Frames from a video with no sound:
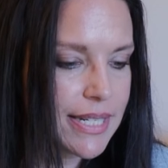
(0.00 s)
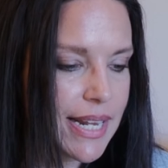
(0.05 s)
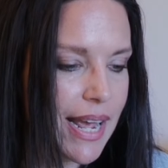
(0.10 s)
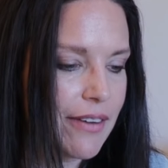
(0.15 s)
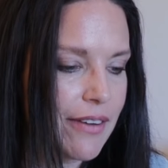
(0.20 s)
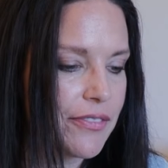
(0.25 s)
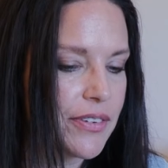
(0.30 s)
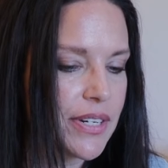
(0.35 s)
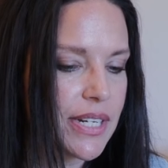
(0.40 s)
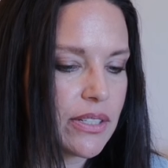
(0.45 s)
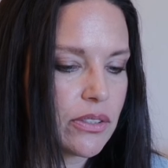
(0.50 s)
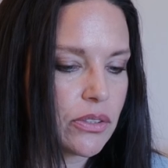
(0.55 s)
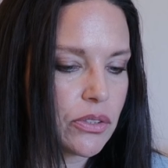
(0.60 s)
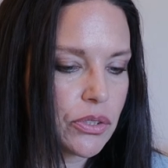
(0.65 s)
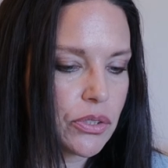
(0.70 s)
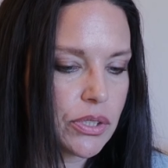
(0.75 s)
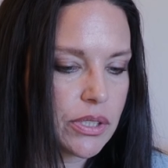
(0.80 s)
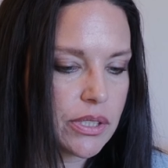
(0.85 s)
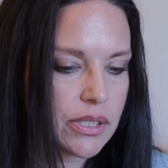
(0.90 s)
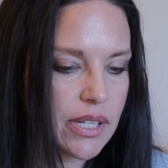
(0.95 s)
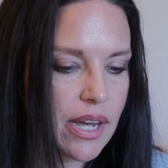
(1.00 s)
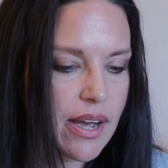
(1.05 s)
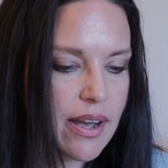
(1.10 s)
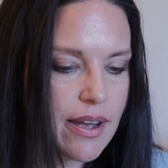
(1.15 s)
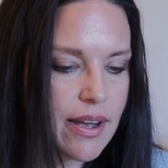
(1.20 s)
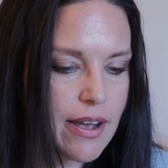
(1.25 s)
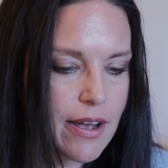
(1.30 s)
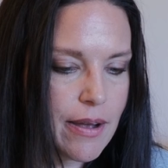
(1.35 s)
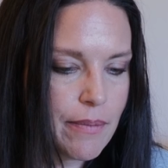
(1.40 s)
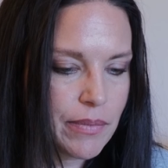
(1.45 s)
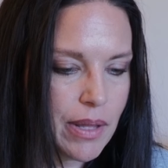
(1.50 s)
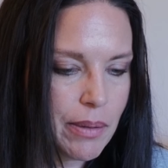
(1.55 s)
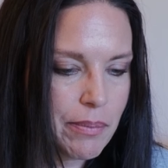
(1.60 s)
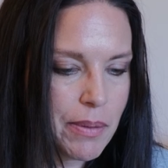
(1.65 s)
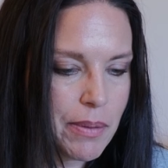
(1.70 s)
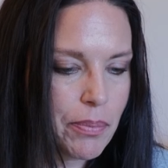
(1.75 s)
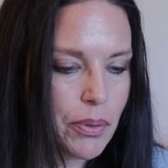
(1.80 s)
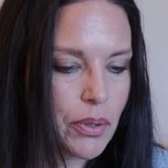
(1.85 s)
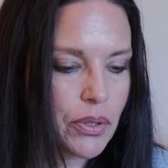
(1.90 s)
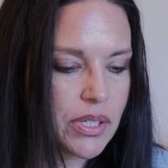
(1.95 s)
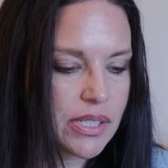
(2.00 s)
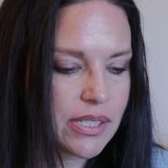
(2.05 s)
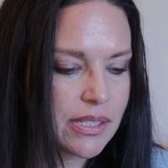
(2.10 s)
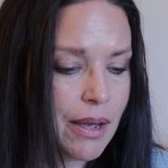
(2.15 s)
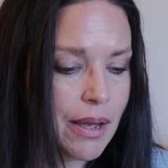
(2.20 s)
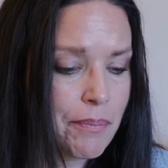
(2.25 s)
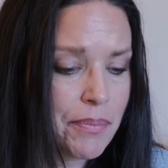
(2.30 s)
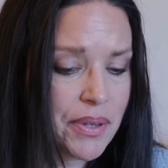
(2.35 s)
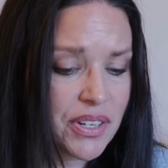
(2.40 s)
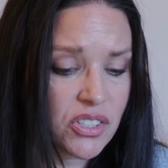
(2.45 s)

Daffodils. Let me pull this up.